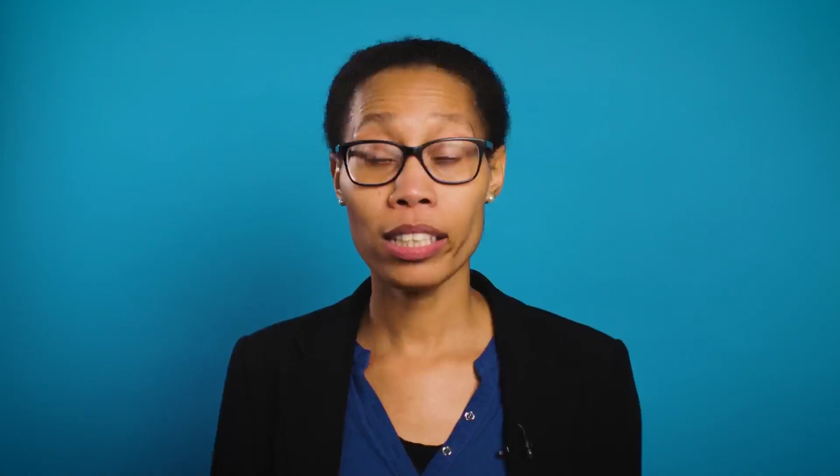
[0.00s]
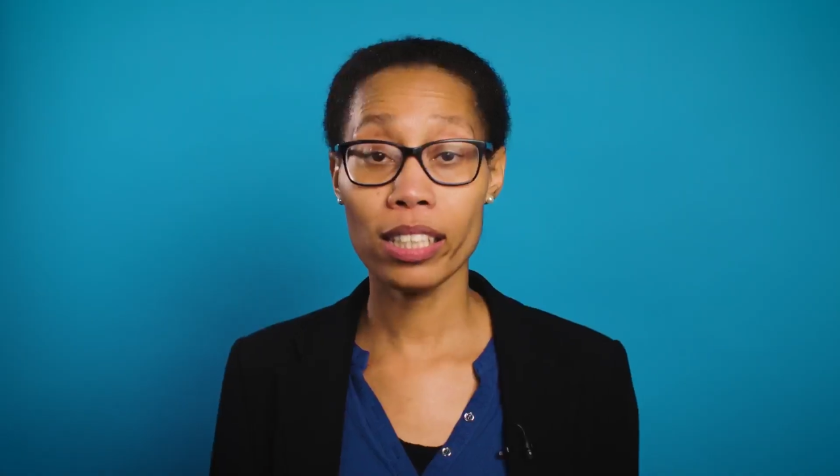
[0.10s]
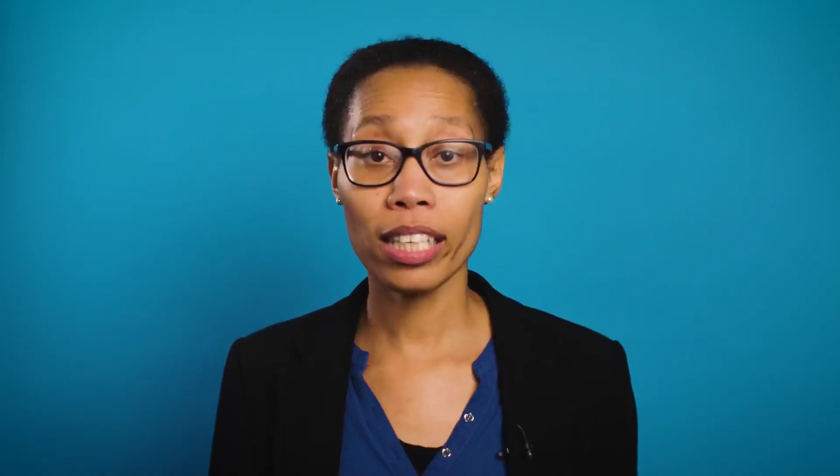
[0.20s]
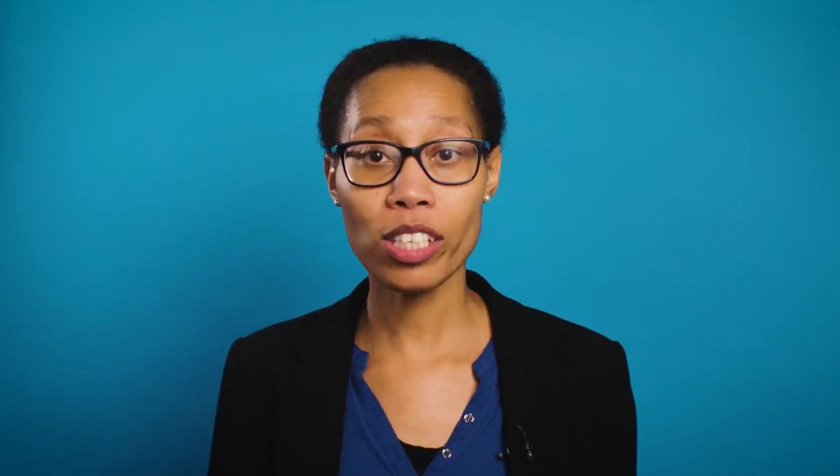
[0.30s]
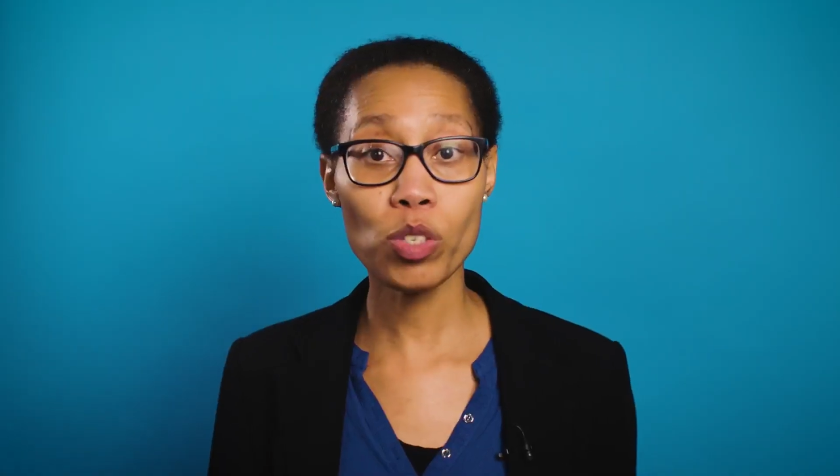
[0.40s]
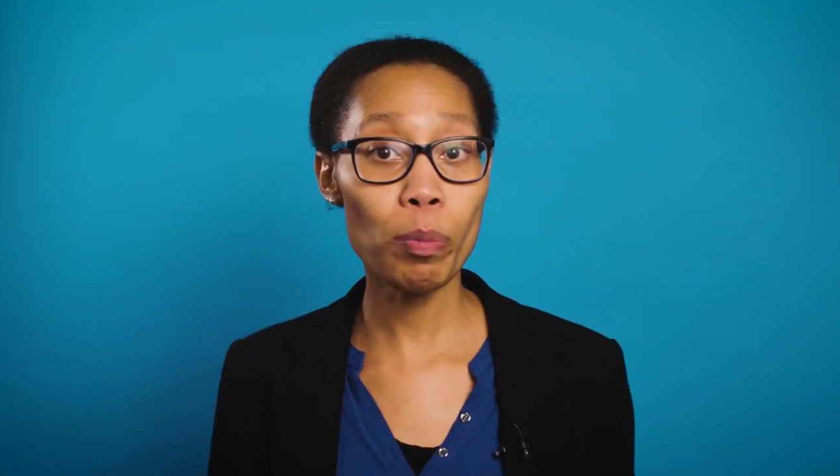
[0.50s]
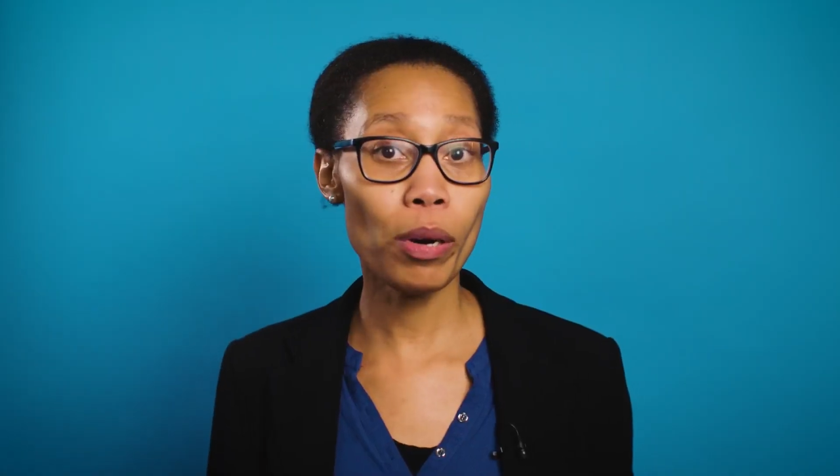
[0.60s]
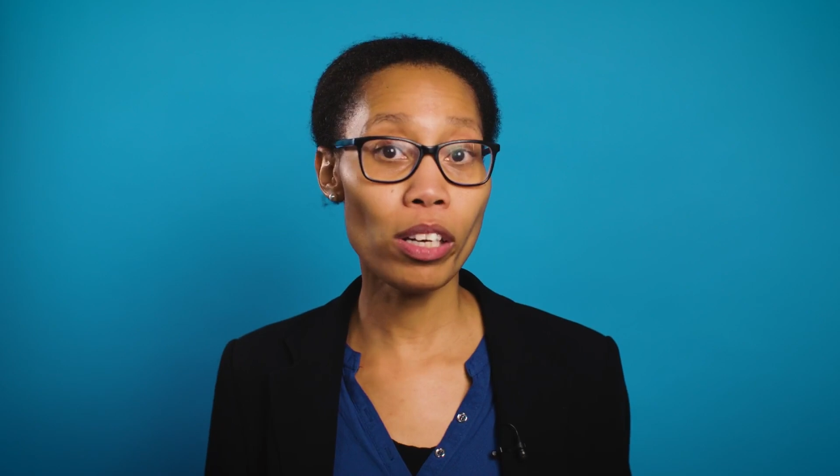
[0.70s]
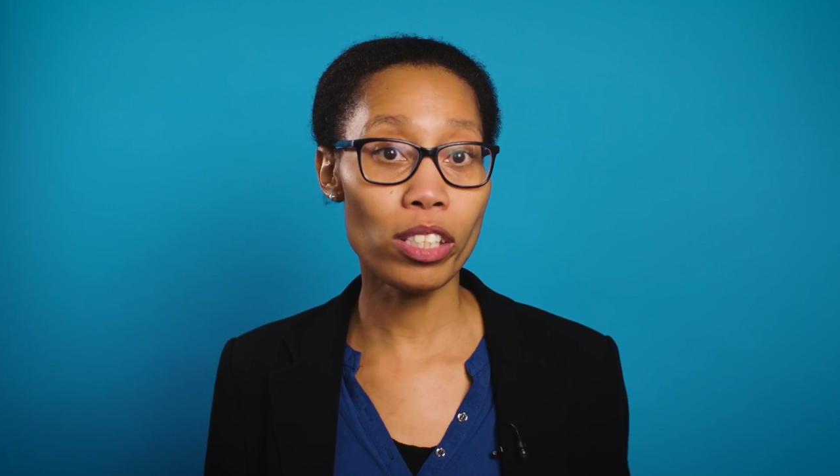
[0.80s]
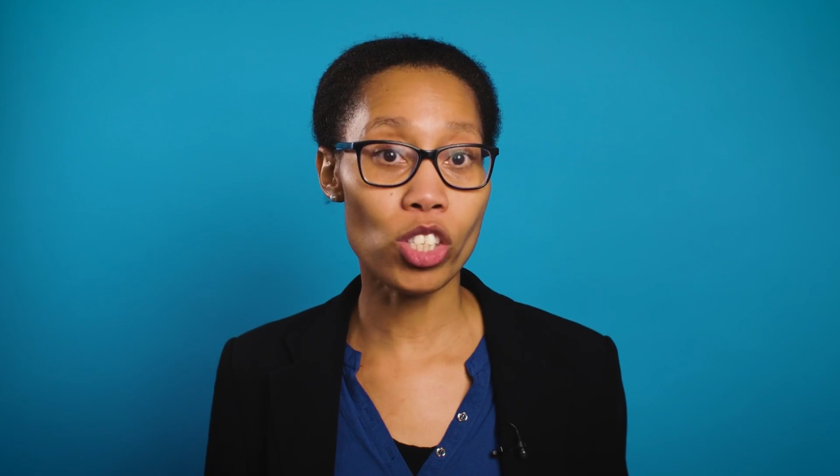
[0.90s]
International
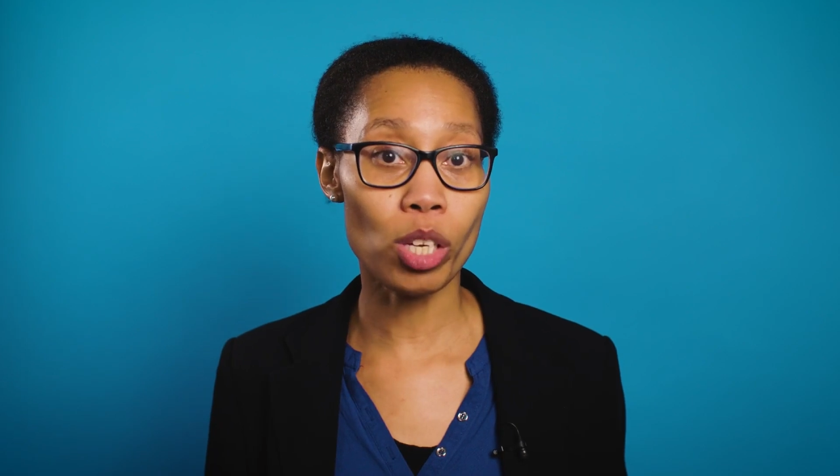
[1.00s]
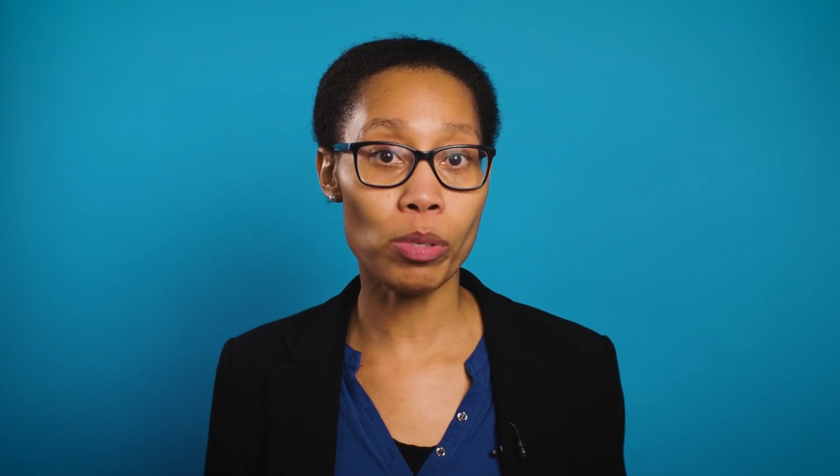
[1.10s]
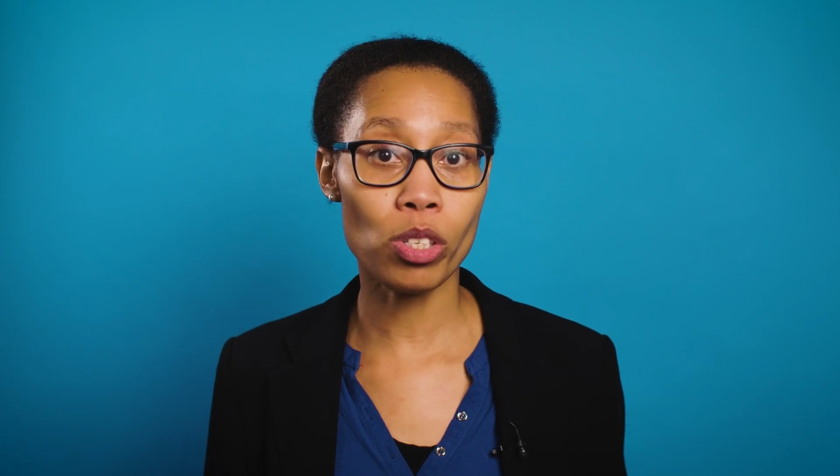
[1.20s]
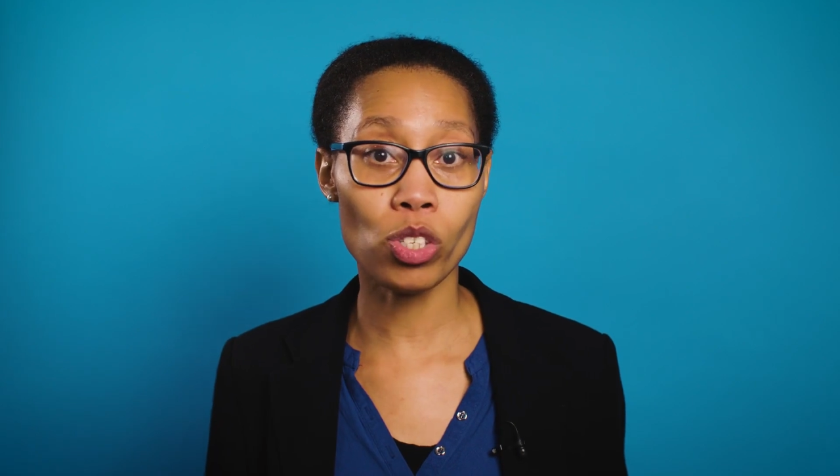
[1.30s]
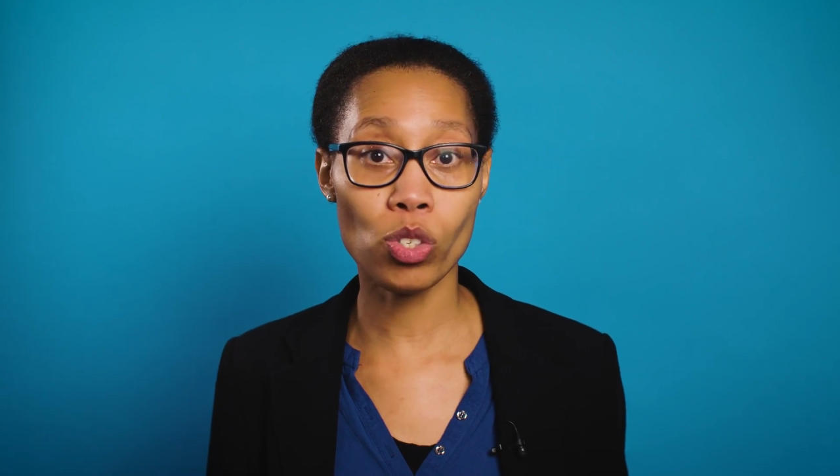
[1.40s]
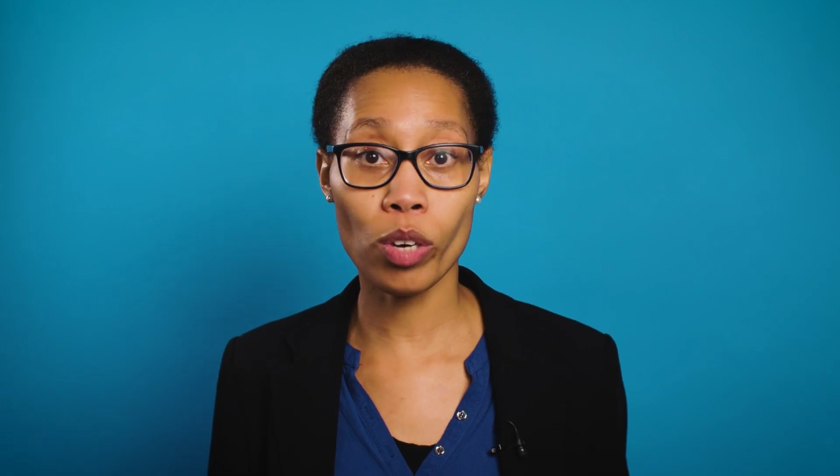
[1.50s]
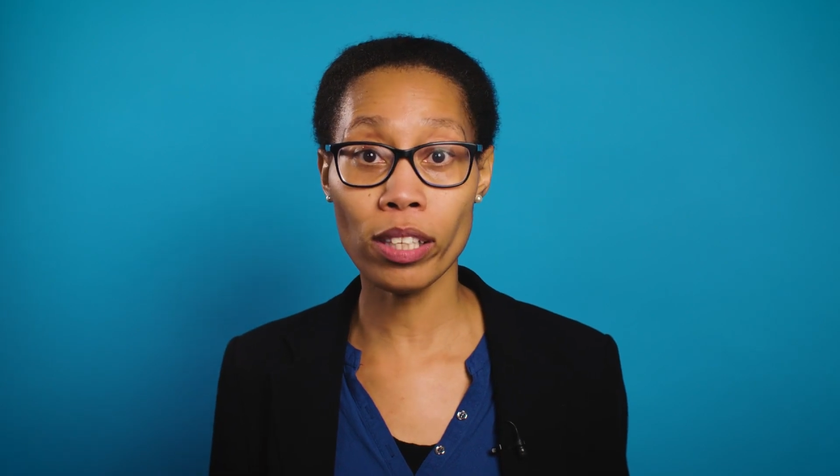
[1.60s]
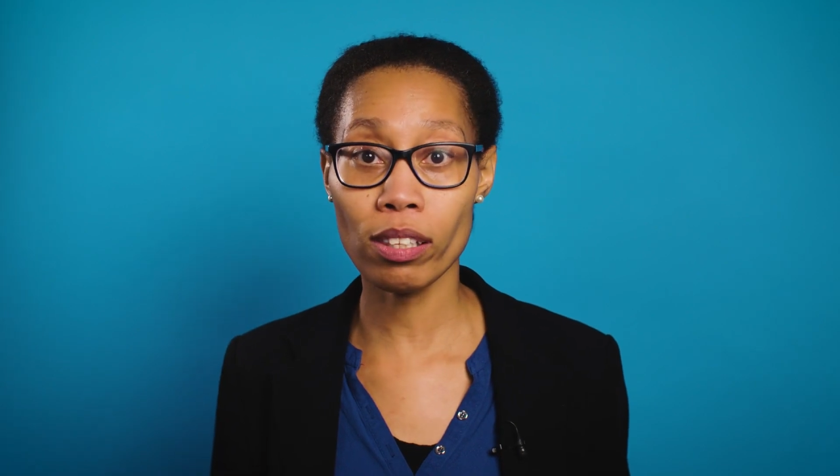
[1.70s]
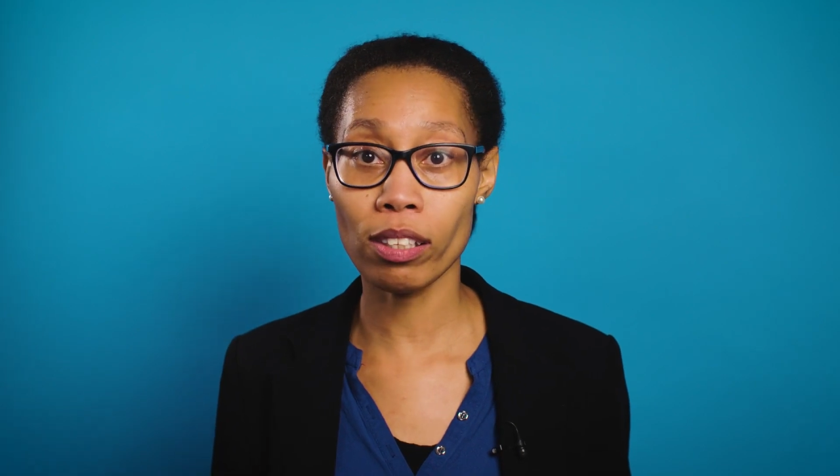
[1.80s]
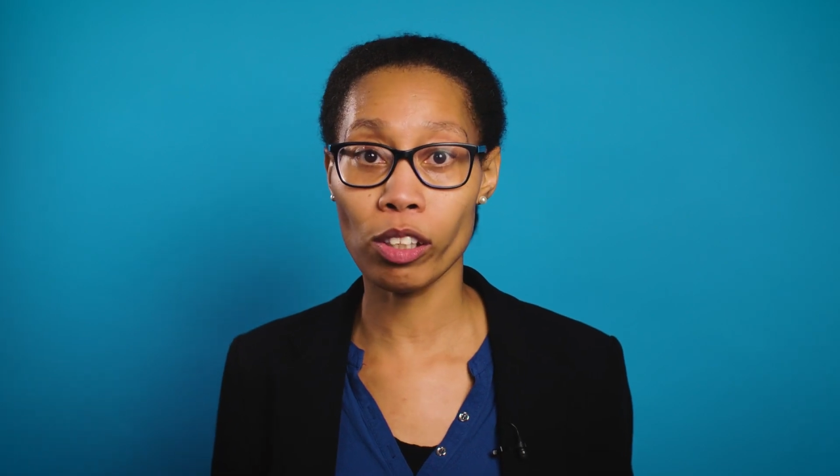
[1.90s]
partnerships to
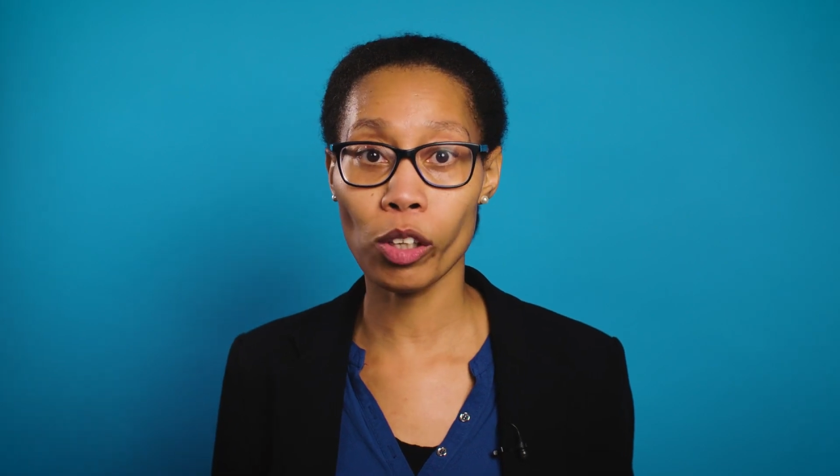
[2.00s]
strengthen